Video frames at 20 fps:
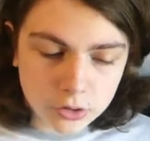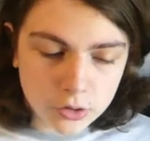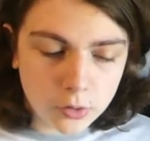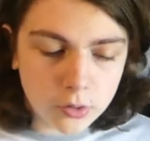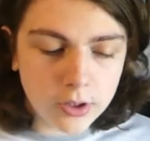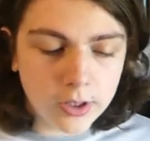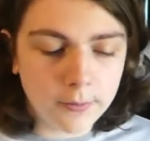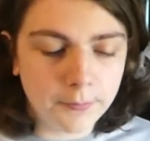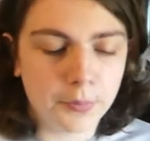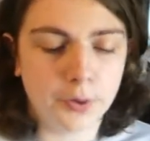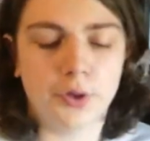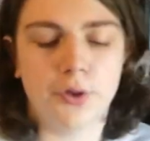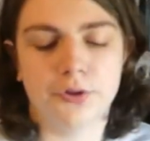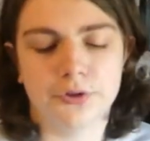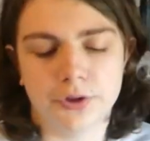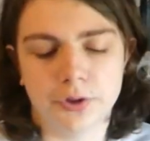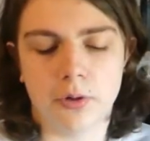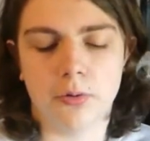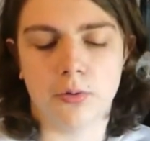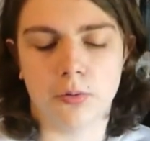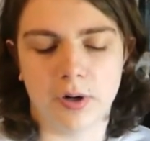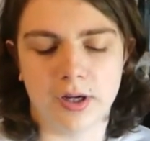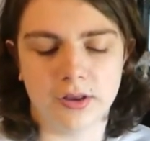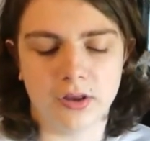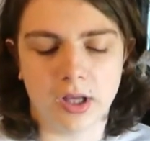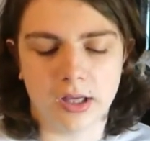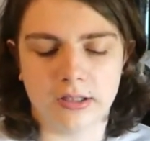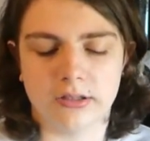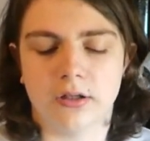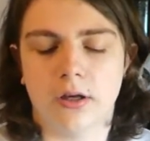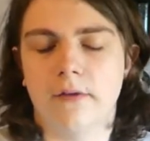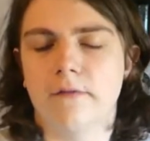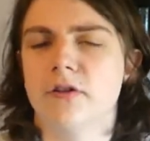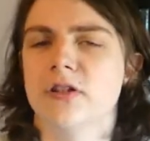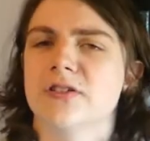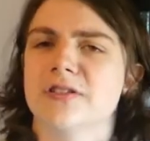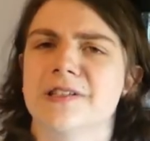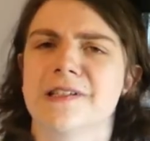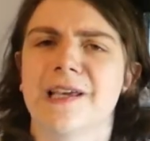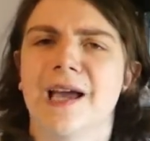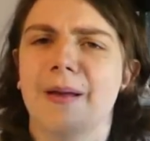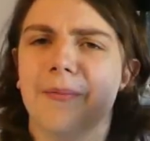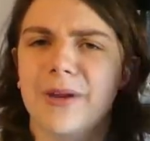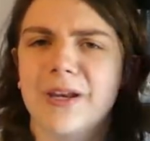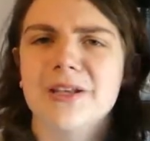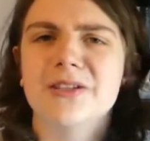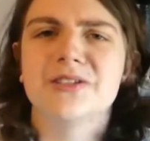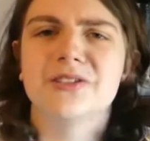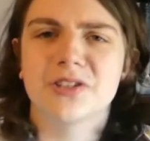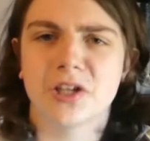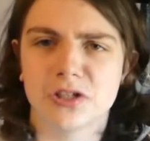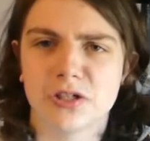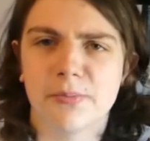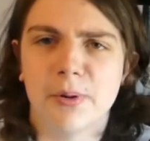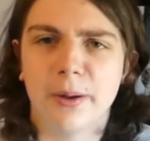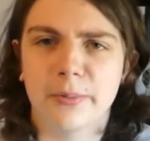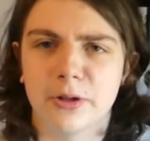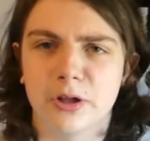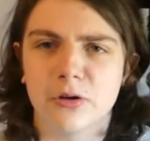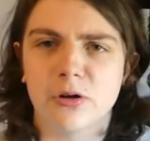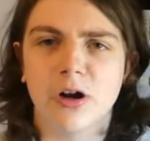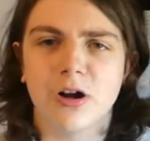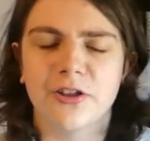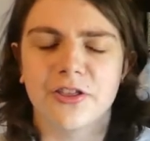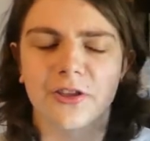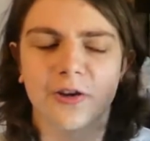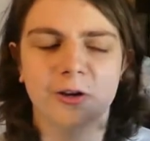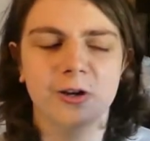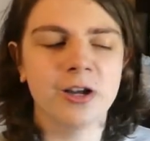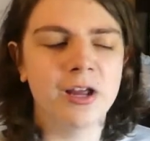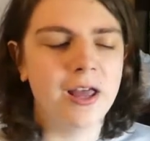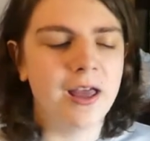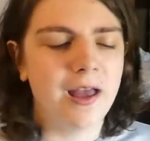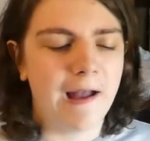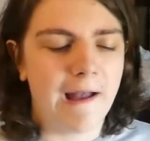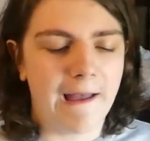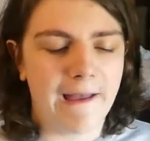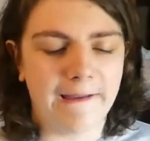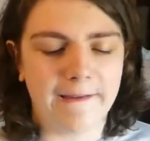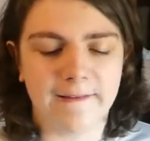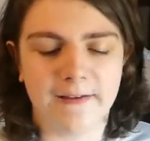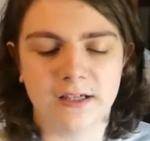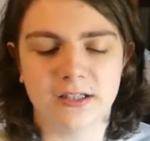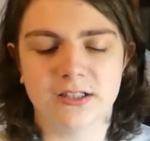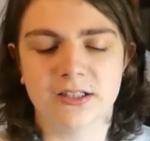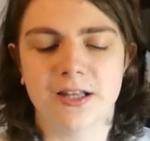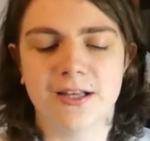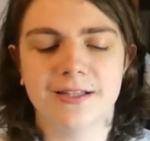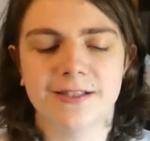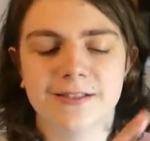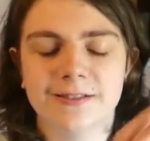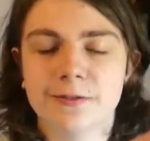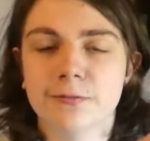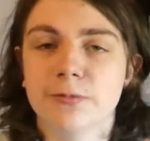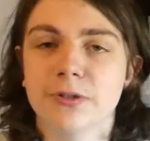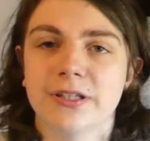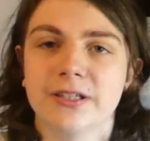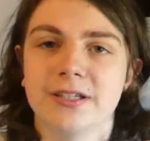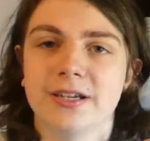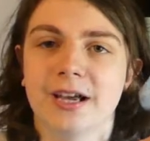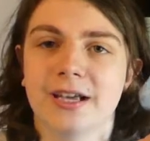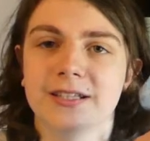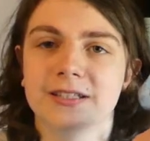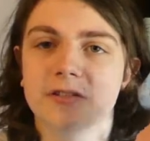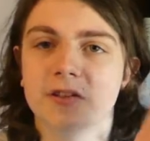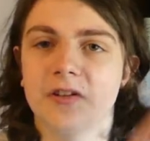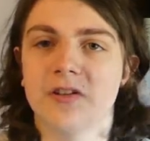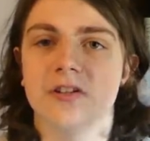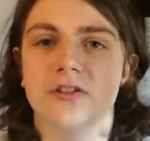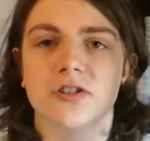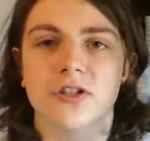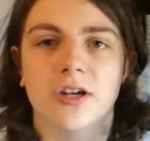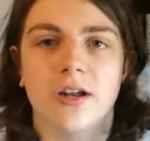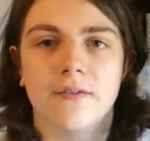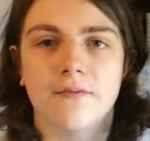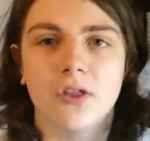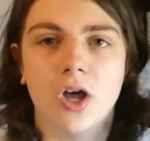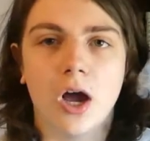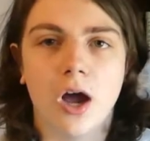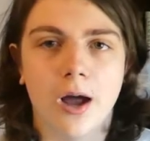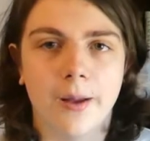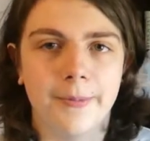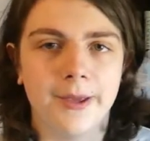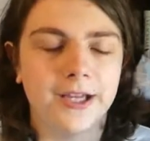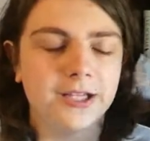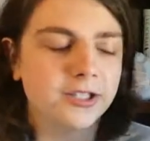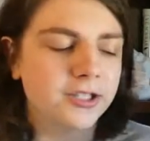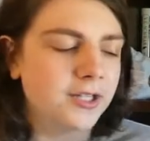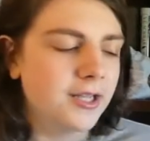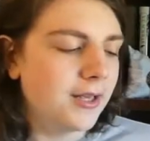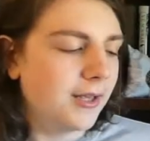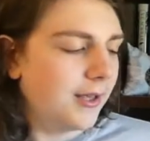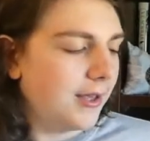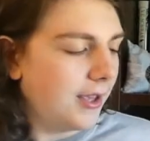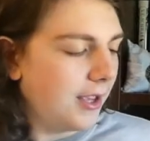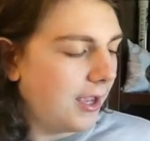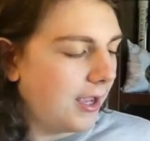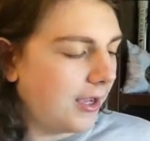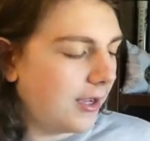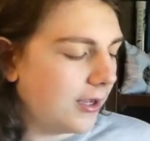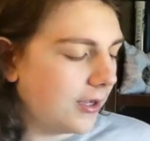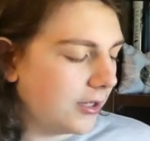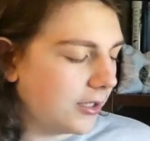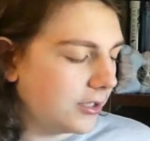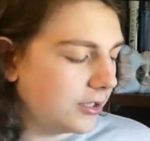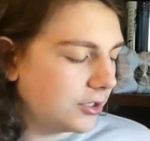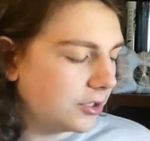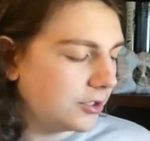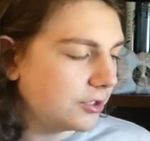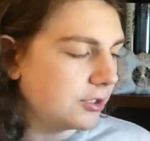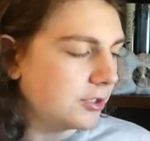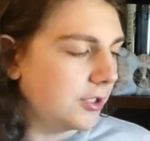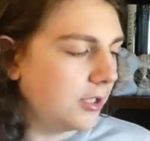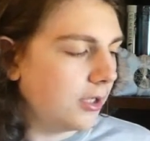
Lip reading: Tolkien, but also great things, obviously. I mean, he's such a popular author, and this is a really nice edition of The Hobbit, And,